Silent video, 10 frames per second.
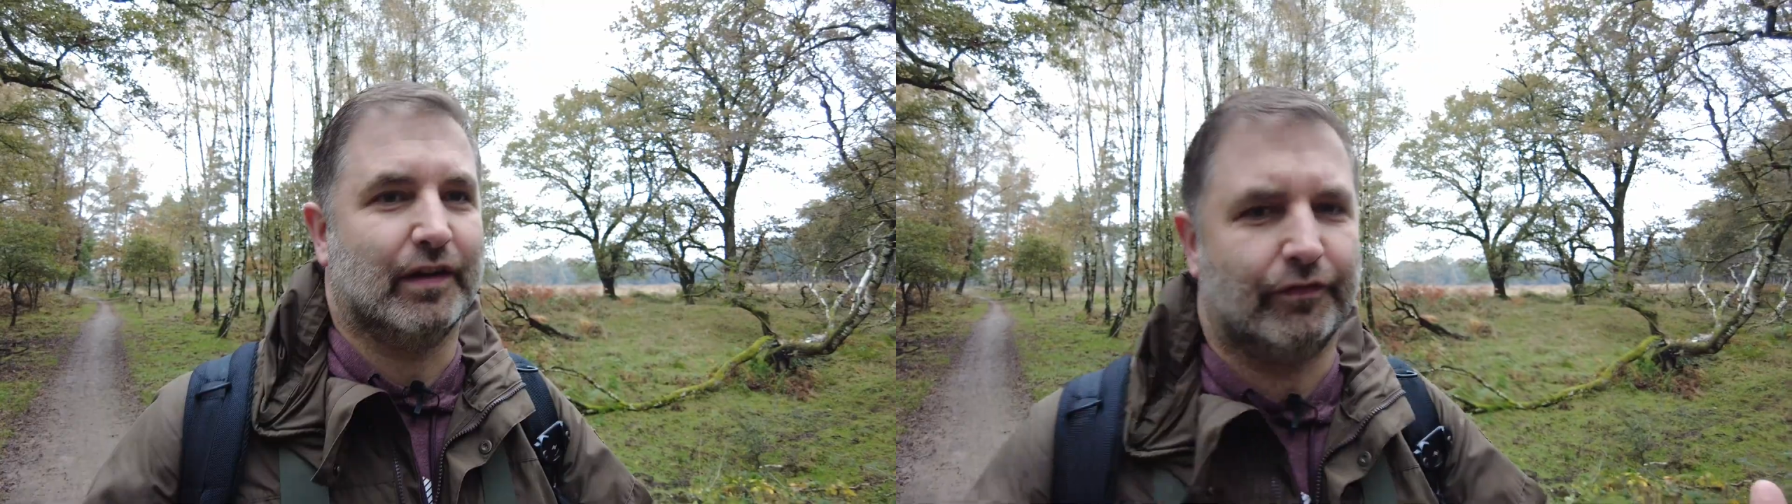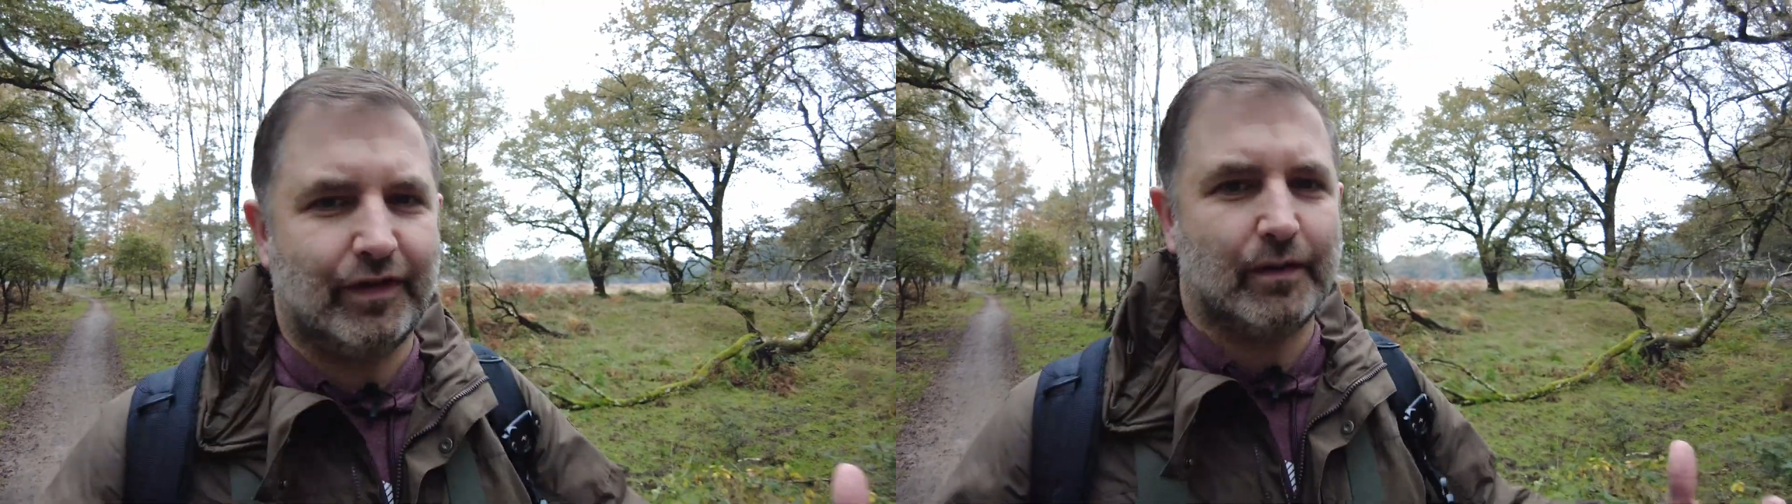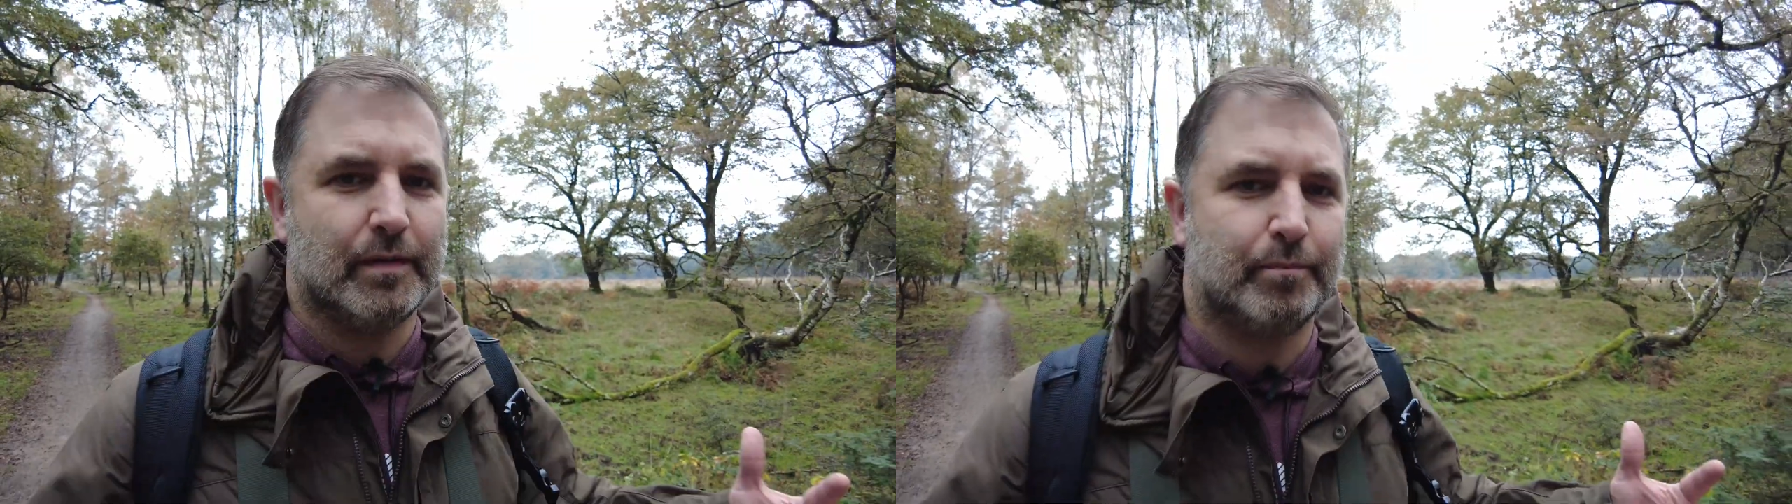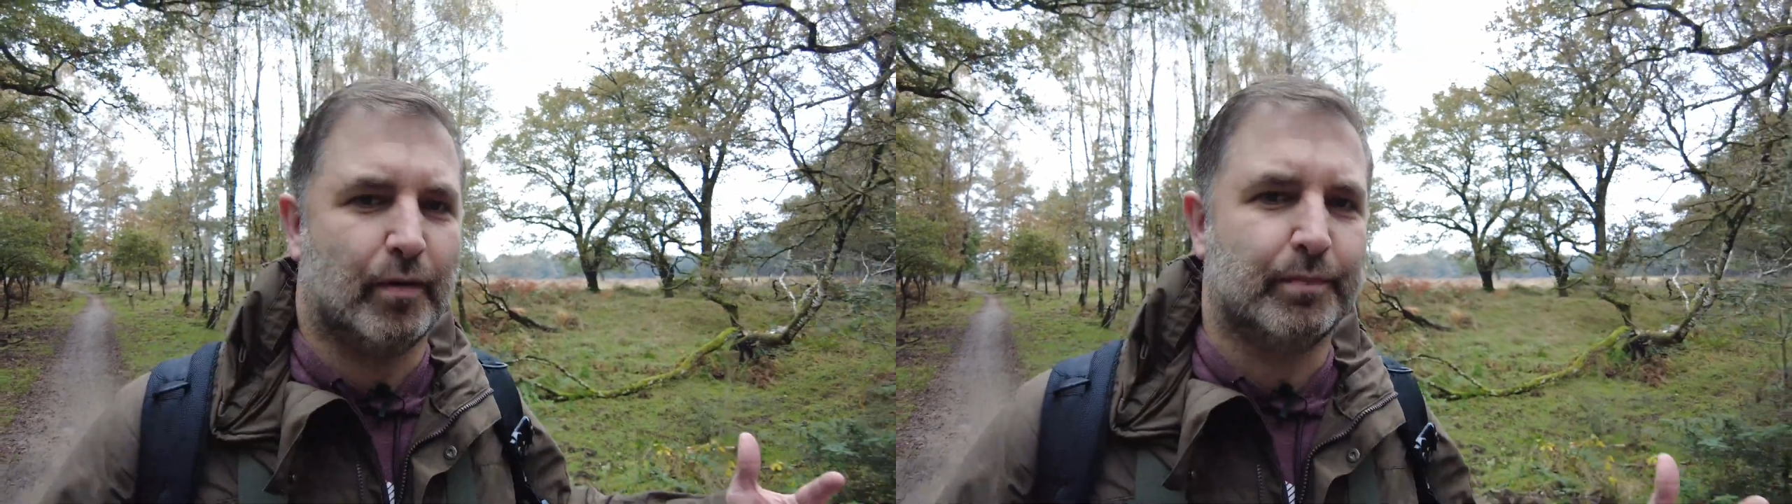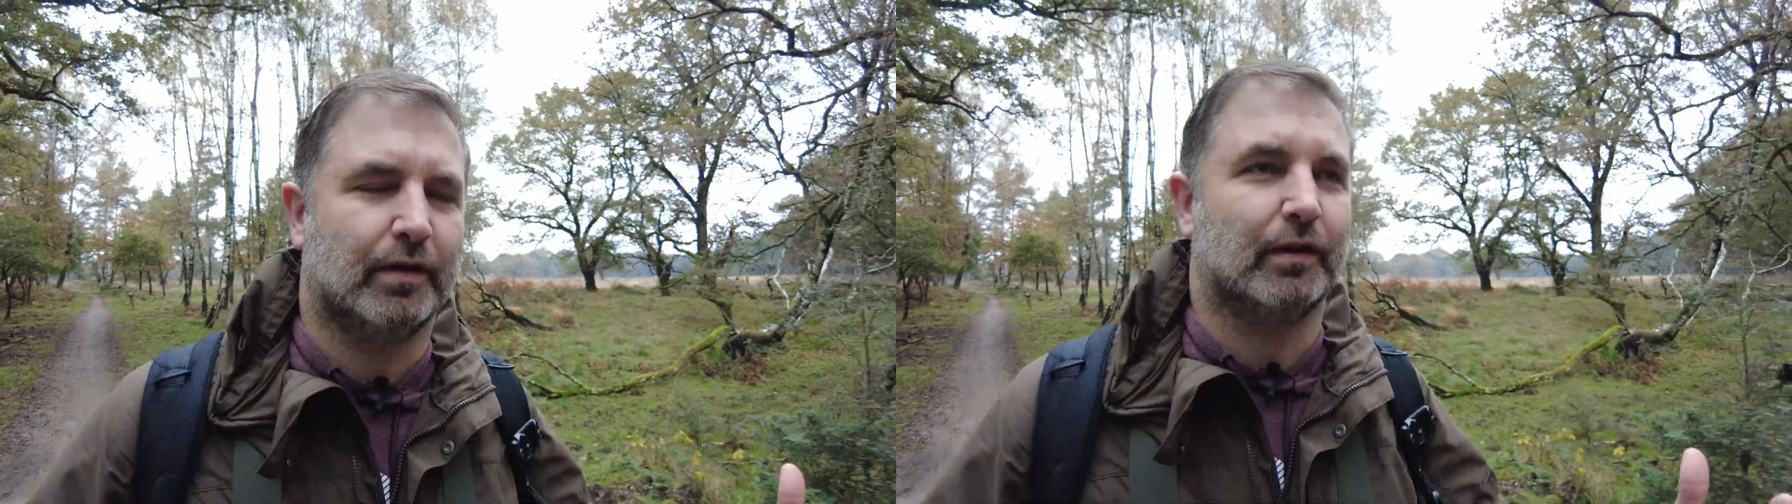a very
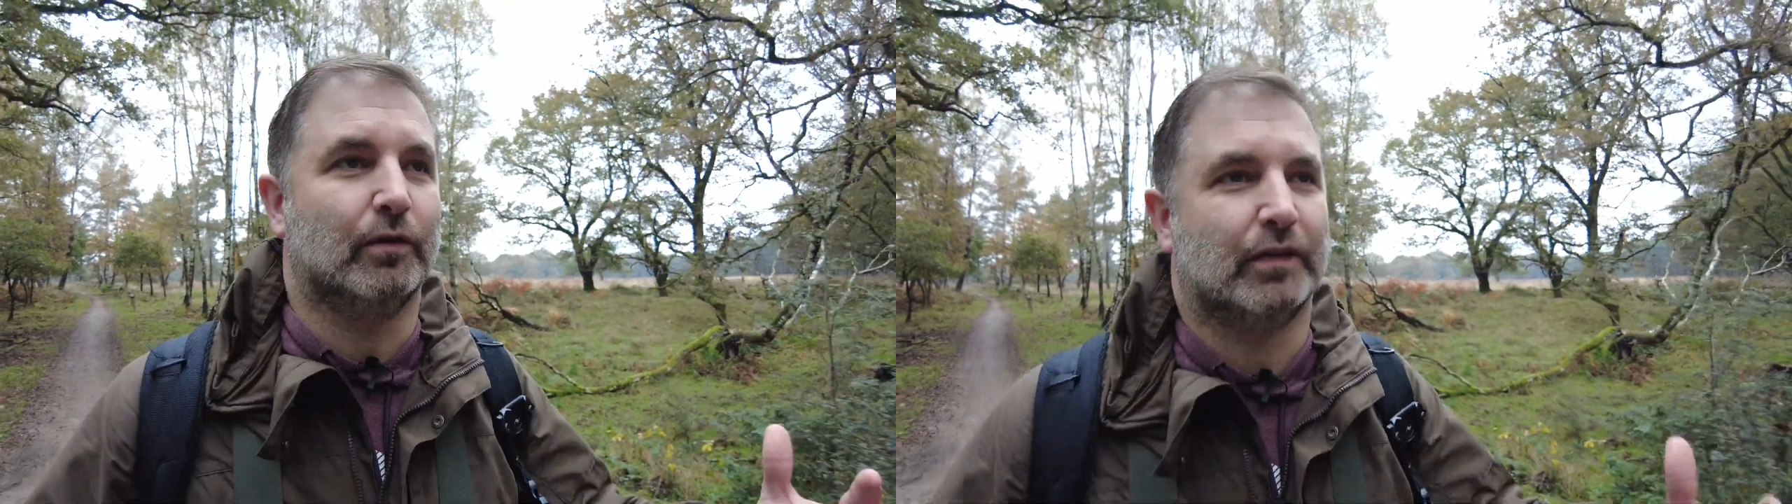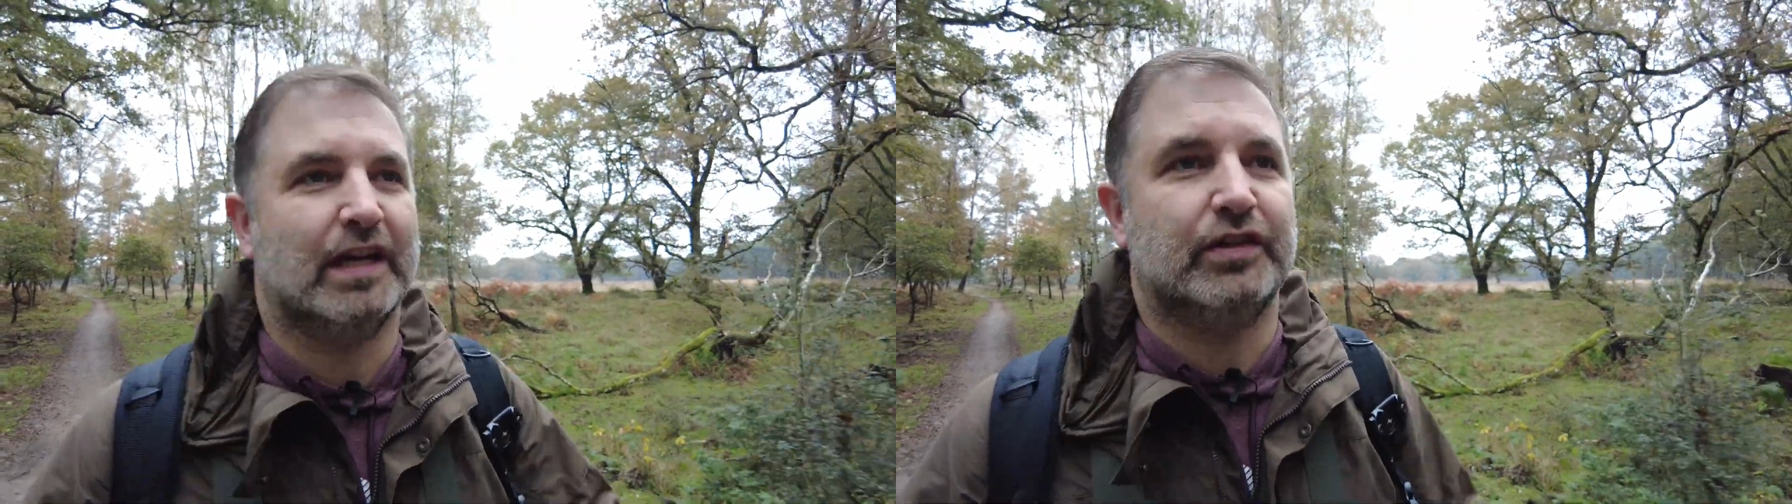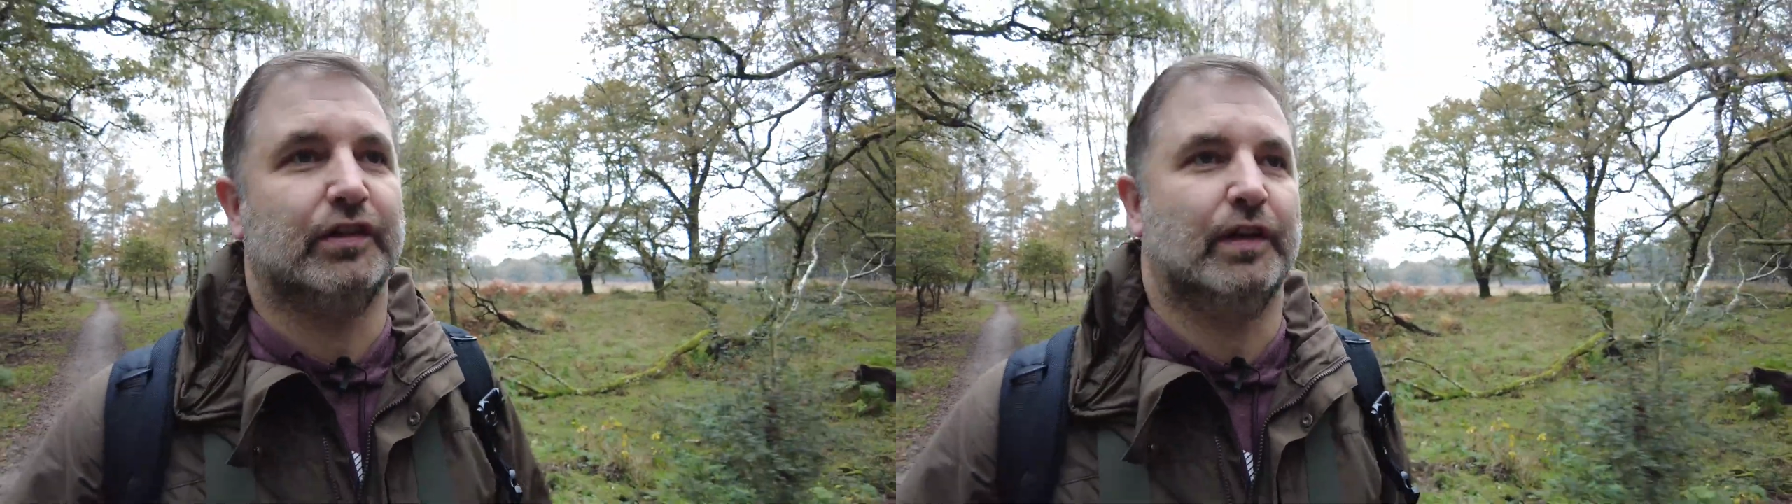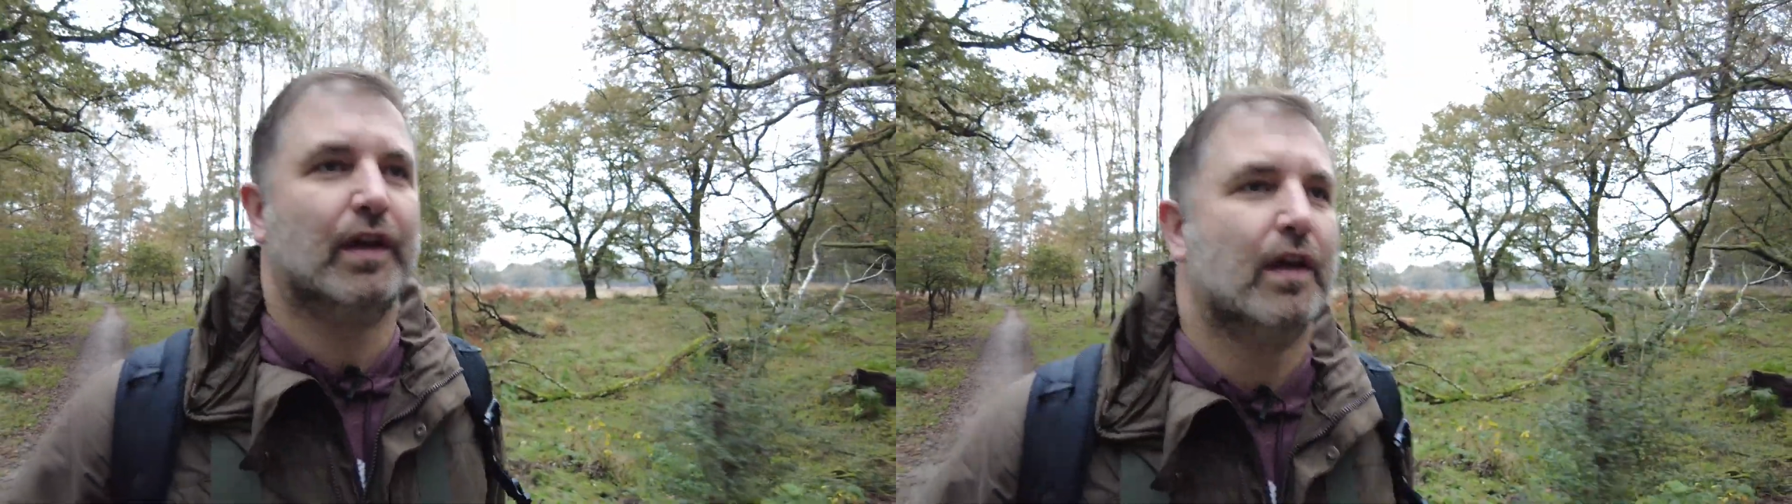popular location,